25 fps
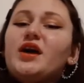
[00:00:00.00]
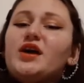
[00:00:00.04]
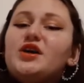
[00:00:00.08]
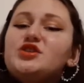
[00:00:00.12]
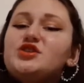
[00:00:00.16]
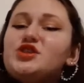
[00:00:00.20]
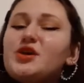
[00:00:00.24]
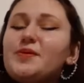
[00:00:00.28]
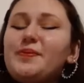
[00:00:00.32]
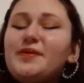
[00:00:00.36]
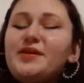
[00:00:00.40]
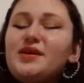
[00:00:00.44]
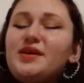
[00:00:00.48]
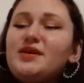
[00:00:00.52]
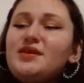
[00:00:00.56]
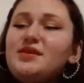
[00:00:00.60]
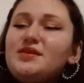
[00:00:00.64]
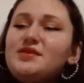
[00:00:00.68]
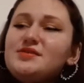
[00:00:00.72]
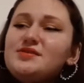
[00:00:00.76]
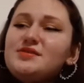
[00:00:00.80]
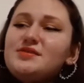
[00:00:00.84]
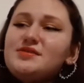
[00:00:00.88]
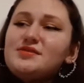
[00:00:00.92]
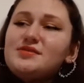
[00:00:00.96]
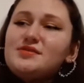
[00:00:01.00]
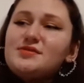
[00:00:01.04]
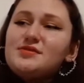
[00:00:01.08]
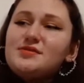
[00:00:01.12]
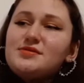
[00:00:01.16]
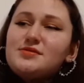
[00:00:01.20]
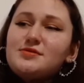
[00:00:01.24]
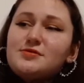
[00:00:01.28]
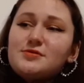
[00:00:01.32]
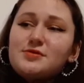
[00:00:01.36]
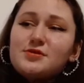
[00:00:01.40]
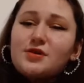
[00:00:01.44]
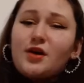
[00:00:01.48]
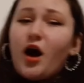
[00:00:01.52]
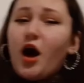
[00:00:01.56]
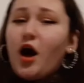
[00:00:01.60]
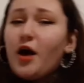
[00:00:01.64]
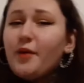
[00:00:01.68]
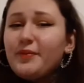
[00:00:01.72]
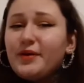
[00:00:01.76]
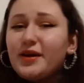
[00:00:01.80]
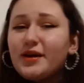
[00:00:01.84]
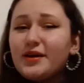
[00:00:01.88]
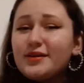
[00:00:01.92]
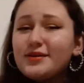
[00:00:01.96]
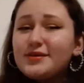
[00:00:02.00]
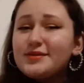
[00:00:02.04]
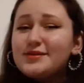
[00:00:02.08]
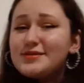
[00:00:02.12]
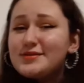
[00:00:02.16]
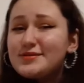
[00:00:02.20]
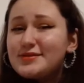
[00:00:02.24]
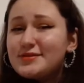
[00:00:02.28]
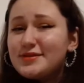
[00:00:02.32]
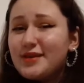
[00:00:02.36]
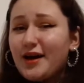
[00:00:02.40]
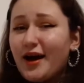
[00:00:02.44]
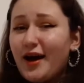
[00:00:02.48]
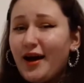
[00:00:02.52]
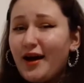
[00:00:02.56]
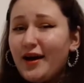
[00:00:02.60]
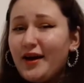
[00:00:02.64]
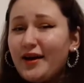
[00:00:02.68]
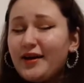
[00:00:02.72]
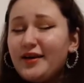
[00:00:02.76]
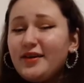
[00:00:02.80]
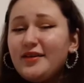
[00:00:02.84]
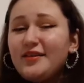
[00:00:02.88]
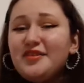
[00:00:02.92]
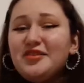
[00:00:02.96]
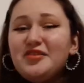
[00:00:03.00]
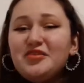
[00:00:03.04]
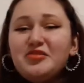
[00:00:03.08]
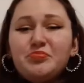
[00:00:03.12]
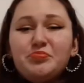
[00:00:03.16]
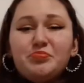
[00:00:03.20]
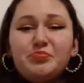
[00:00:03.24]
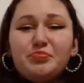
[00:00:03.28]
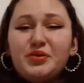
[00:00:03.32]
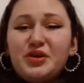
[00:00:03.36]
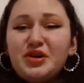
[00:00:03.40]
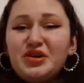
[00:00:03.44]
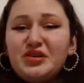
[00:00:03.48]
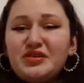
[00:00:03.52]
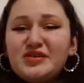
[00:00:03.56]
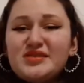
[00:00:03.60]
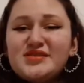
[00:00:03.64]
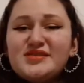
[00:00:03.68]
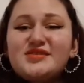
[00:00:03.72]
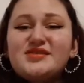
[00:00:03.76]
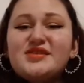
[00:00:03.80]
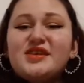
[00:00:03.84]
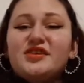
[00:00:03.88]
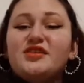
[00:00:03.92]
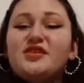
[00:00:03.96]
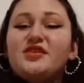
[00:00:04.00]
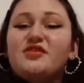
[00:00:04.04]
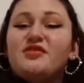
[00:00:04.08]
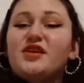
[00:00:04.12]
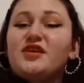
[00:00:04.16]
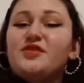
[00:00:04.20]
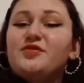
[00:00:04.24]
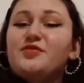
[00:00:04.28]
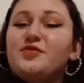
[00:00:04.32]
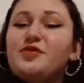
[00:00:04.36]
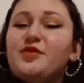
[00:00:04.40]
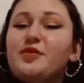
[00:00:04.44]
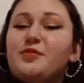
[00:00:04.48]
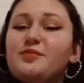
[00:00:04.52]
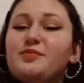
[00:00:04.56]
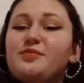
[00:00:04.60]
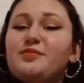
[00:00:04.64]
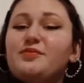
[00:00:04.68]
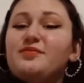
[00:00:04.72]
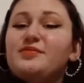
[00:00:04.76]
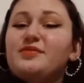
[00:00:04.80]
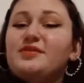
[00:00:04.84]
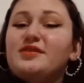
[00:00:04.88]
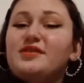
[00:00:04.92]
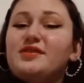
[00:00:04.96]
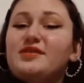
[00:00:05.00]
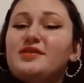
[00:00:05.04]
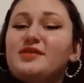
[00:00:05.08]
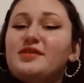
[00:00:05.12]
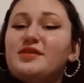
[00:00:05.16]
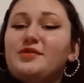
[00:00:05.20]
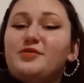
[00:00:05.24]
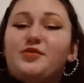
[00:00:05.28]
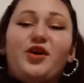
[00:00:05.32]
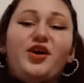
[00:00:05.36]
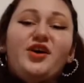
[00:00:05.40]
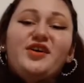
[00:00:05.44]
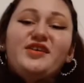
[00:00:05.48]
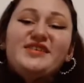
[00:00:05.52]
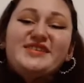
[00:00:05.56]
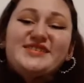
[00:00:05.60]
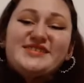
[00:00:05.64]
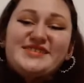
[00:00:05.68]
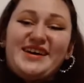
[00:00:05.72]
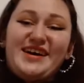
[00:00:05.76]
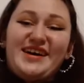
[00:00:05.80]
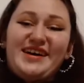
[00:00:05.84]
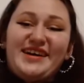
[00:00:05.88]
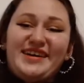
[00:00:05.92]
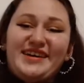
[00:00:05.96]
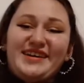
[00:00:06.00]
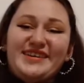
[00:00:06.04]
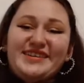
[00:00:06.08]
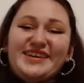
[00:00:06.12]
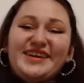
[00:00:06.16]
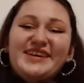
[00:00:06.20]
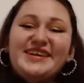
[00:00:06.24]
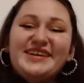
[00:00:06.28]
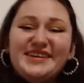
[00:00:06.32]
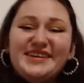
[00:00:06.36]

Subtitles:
Japanese comic style books that are read from the wrong side.